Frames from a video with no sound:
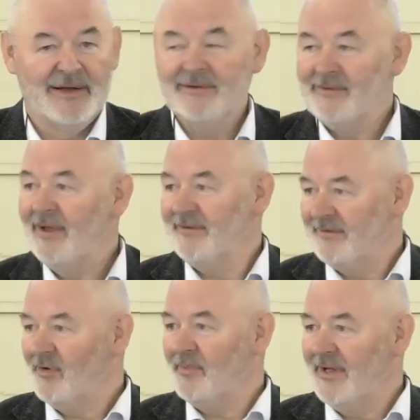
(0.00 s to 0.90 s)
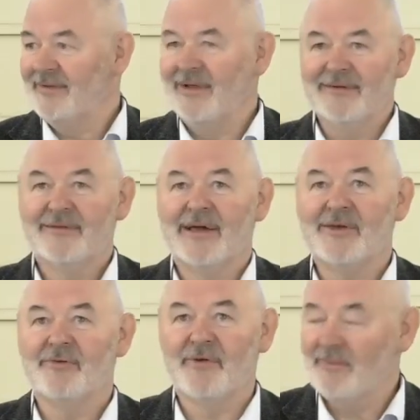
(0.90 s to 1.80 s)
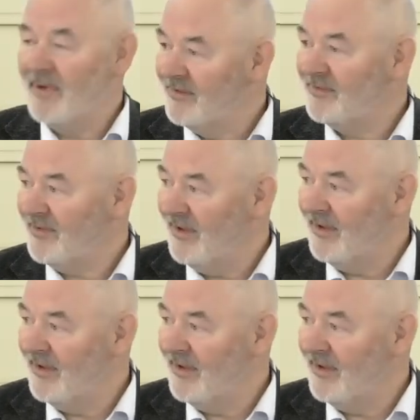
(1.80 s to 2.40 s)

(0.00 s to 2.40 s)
I'll stop with that. And thank you very much.